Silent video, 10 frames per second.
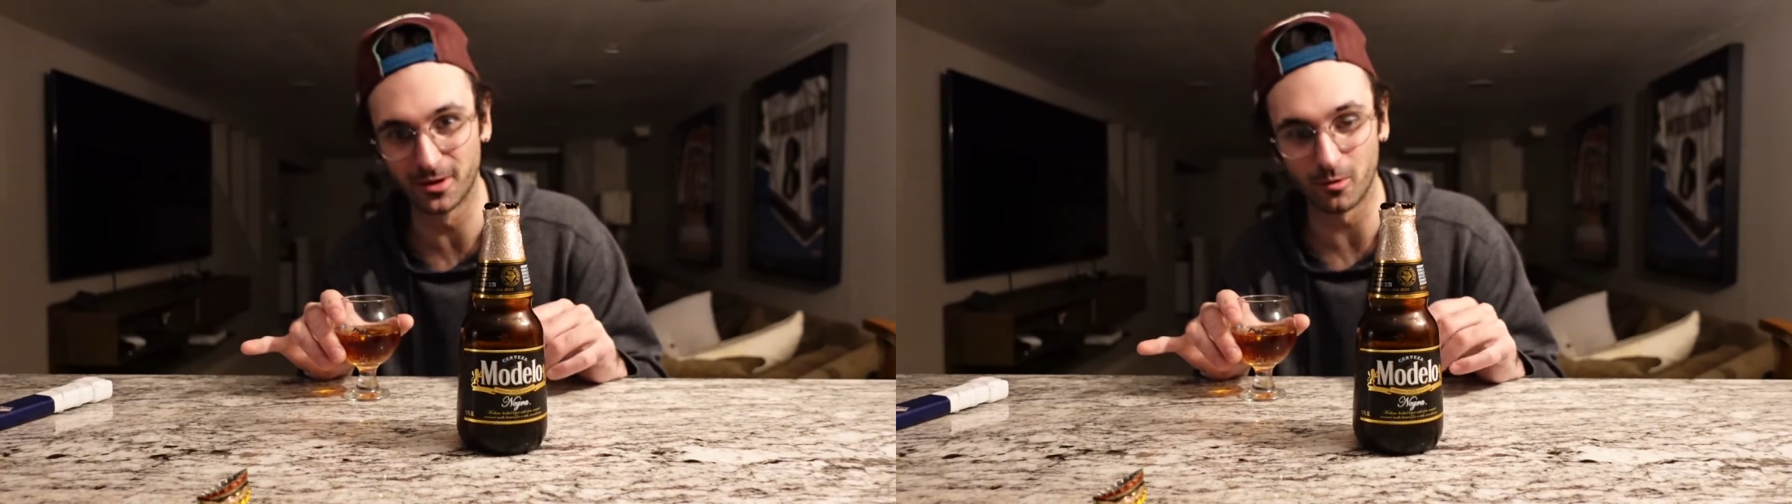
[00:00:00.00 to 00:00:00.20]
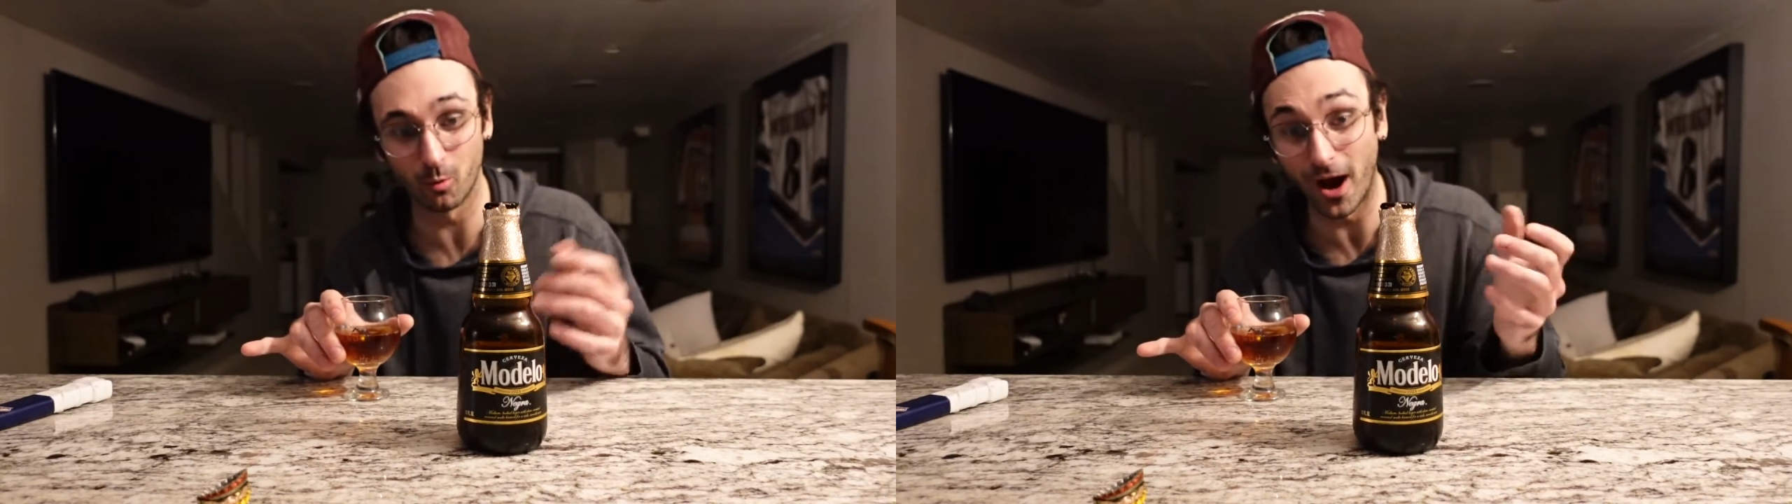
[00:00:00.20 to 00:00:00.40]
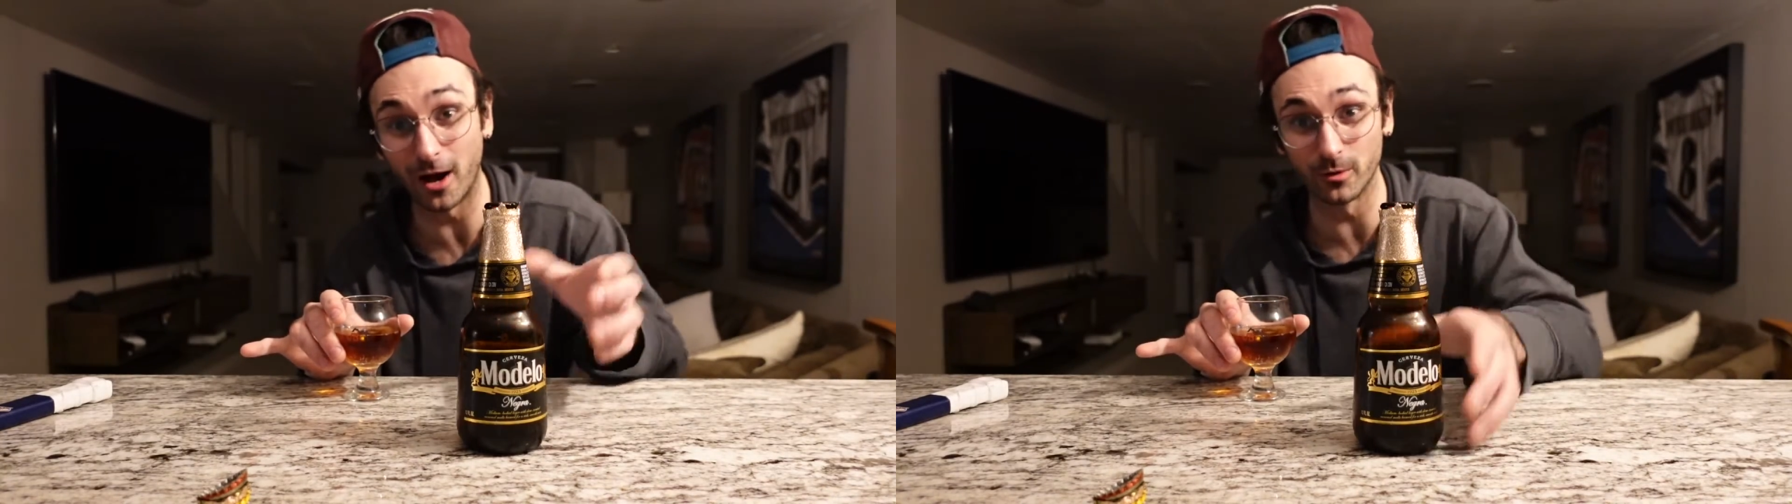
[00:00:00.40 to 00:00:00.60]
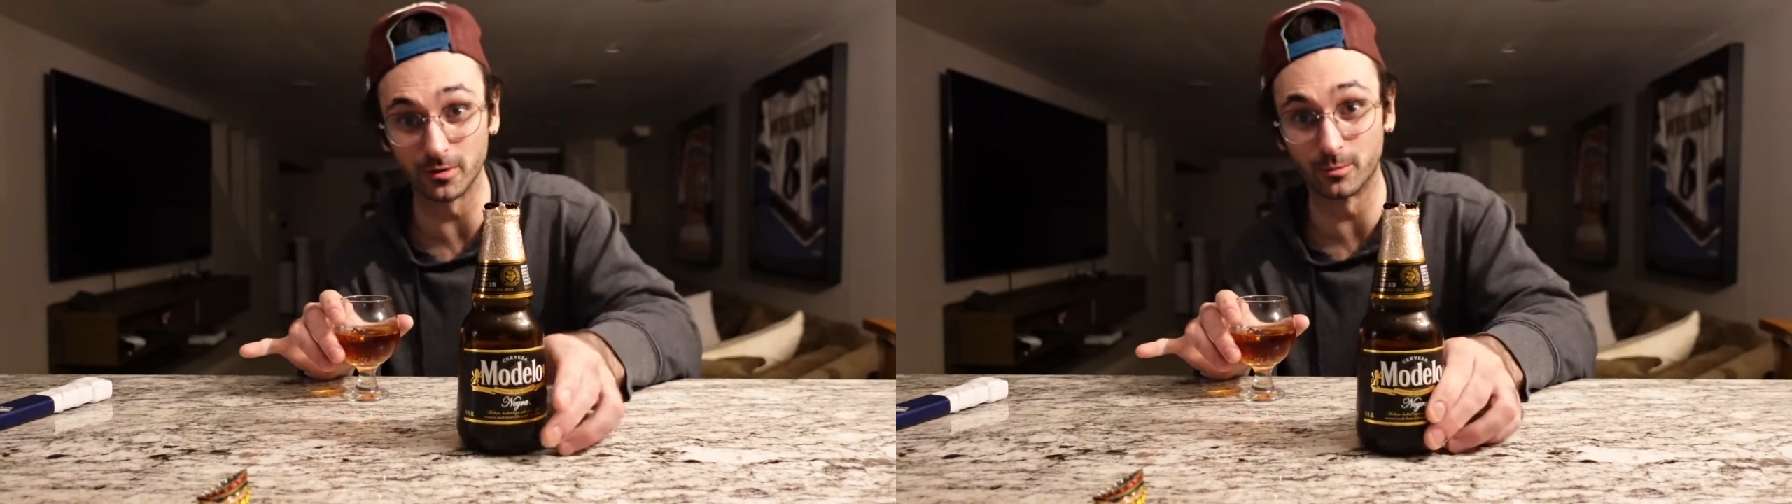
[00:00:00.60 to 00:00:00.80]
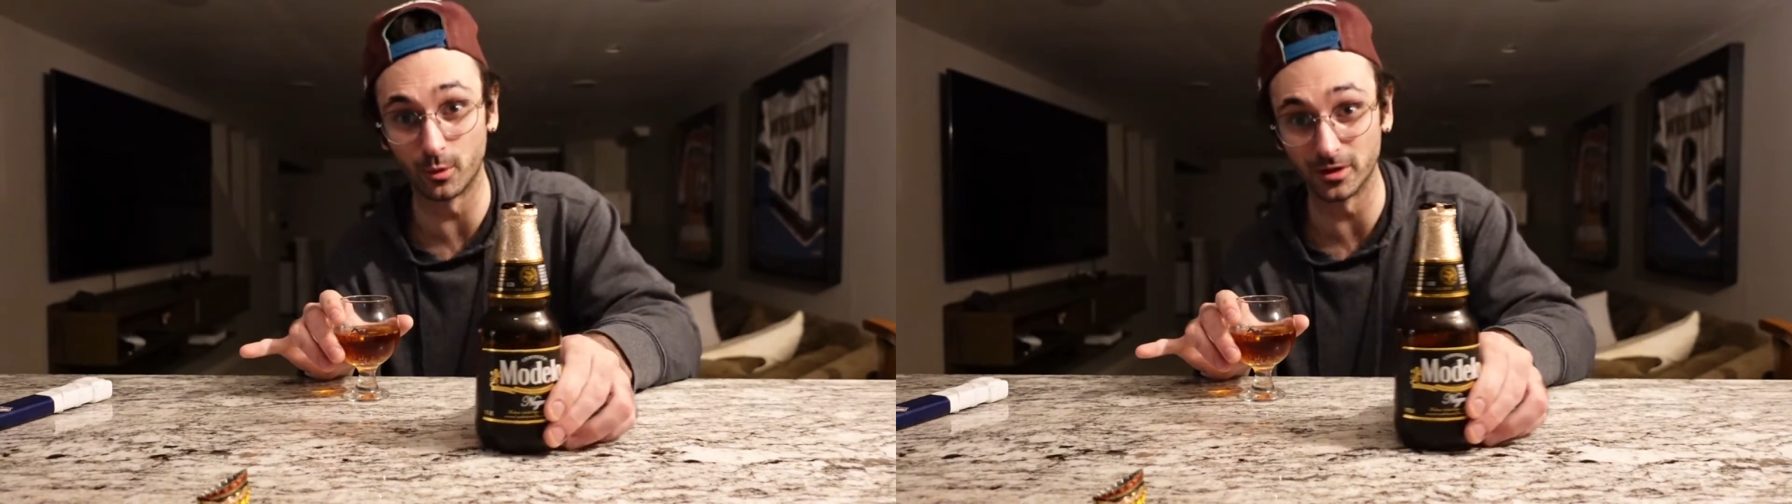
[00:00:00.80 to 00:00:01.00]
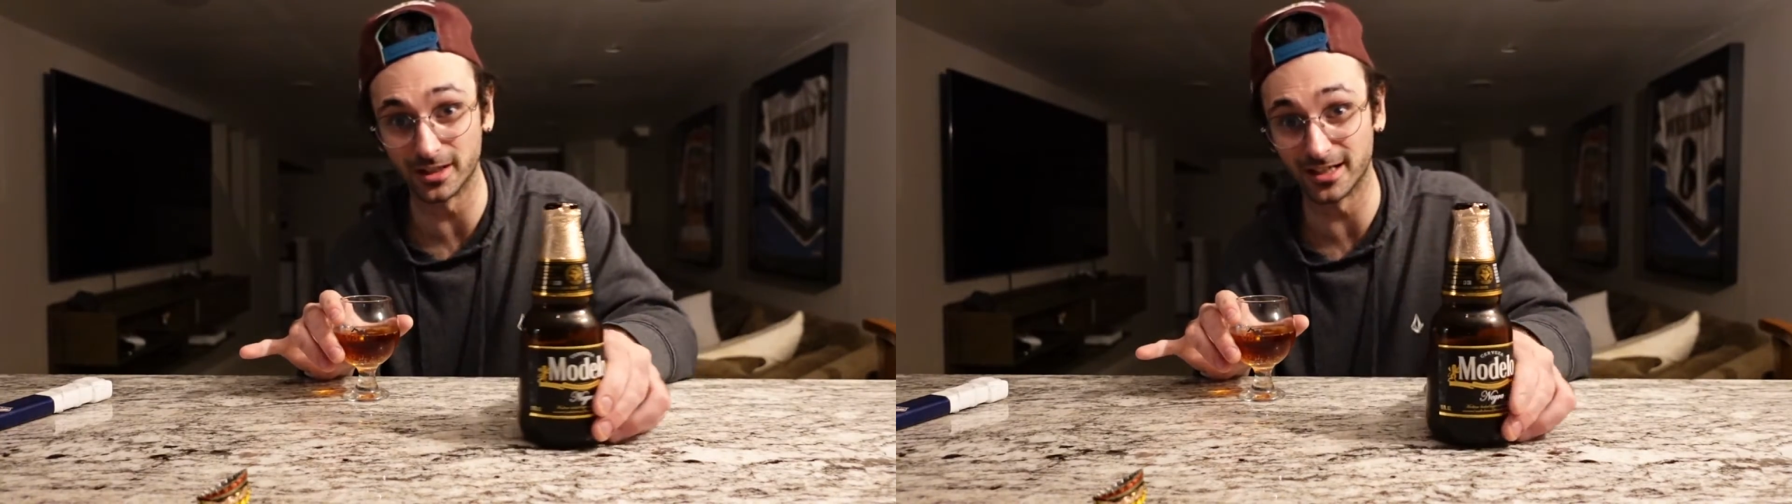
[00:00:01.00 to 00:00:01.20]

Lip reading: while we were boiling it.